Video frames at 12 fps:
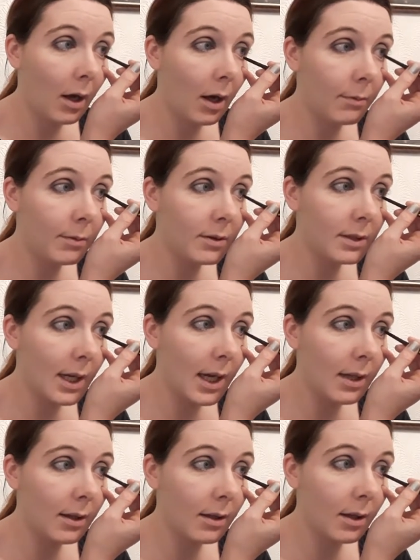I will
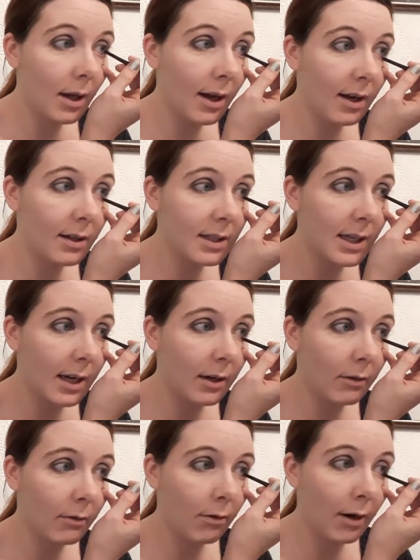say that the colour
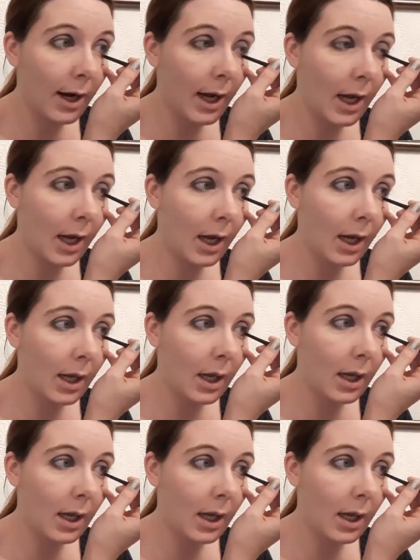satin grey